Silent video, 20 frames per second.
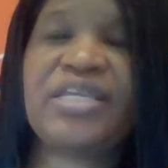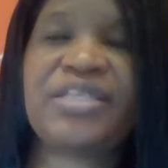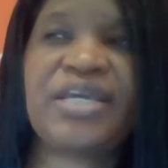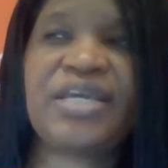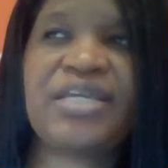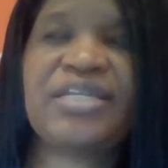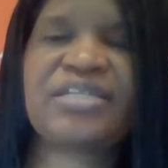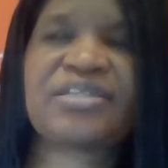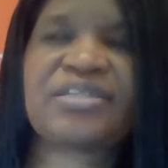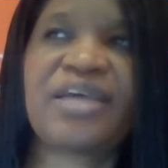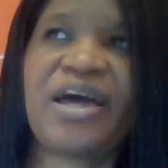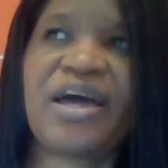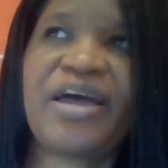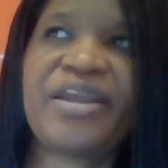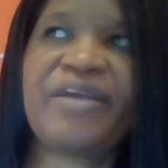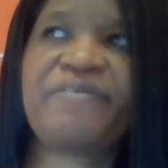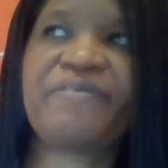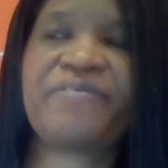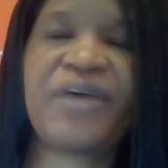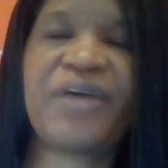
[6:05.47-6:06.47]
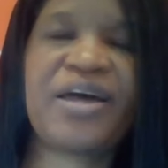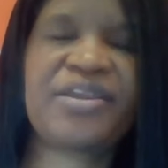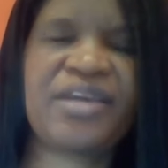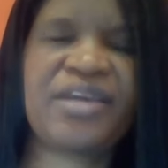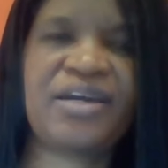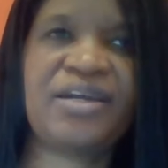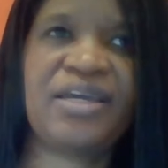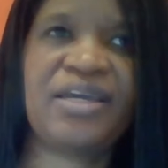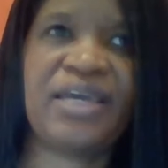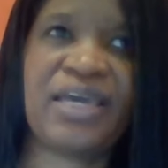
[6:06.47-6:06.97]
they dishonor
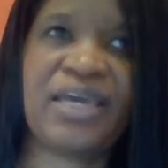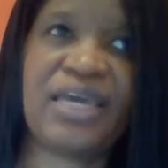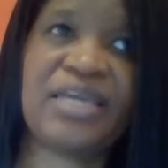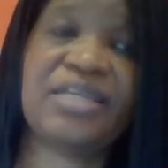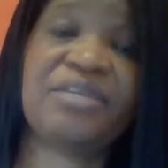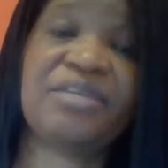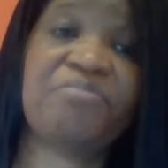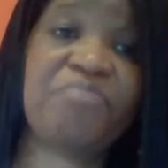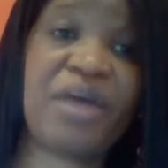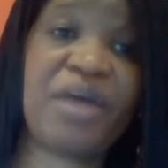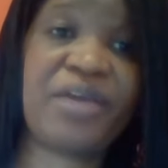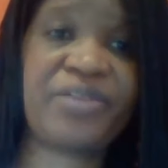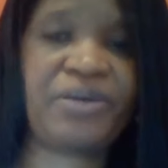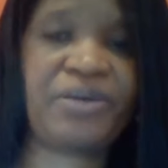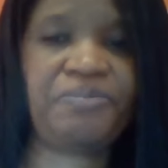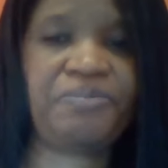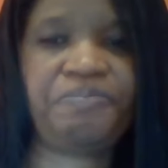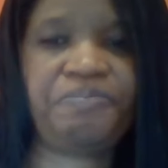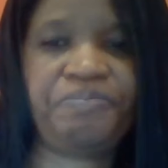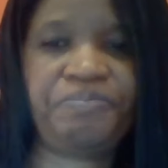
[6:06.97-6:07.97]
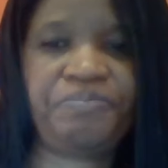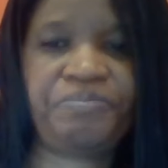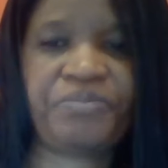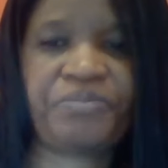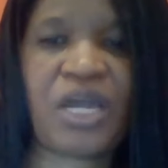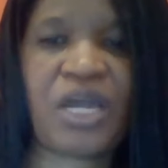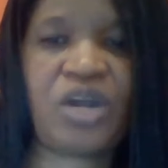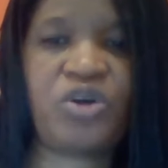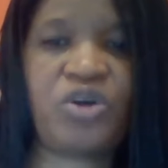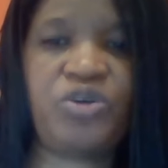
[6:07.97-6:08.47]
father and mother
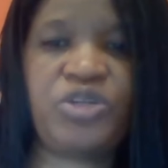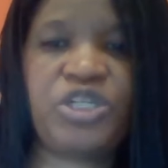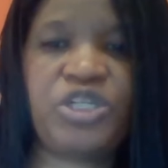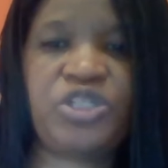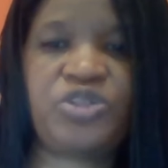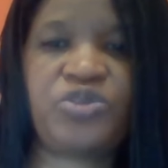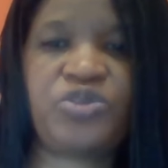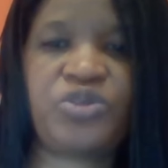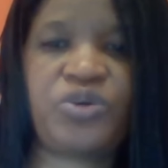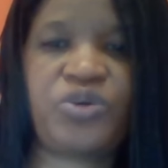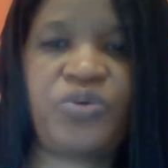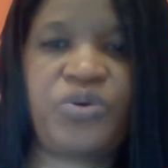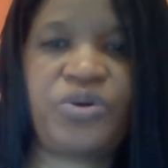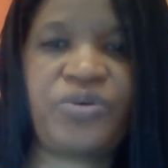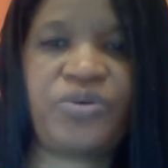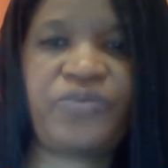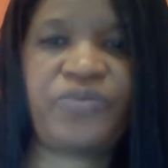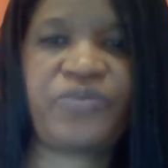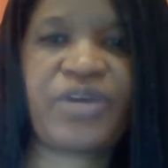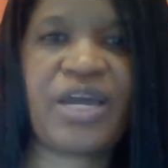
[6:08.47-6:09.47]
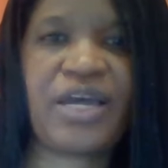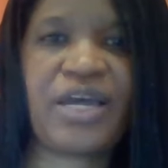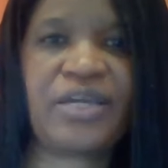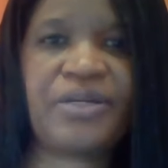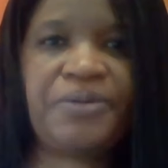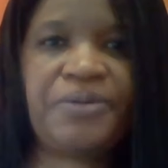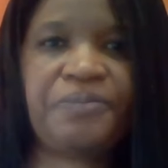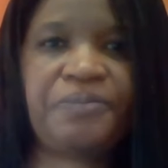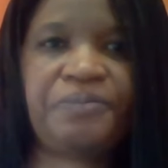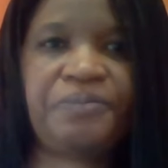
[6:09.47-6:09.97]
according to the word of God.
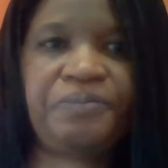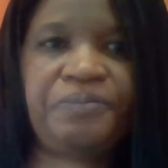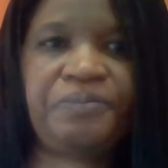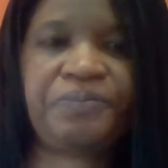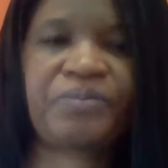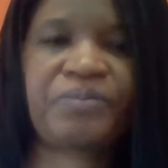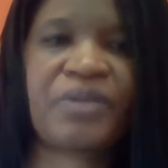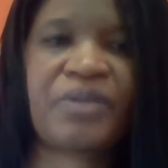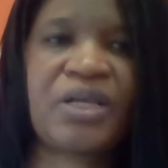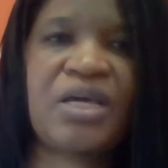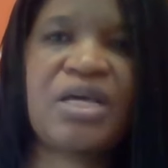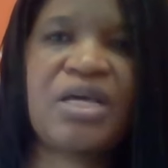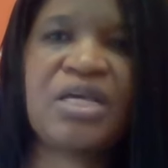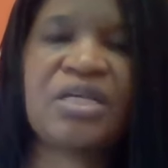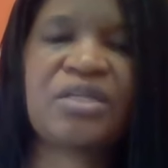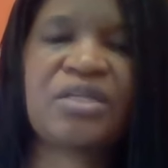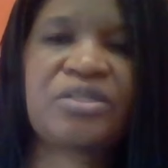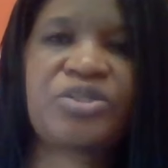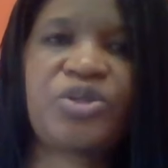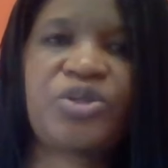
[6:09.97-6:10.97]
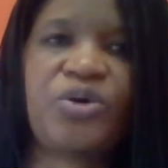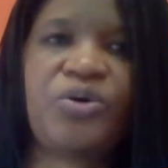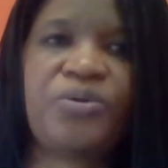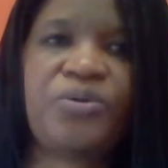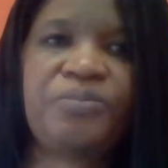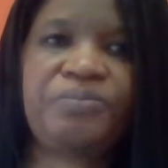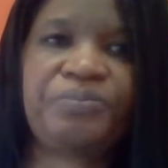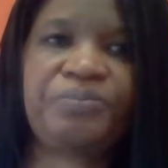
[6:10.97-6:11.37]
So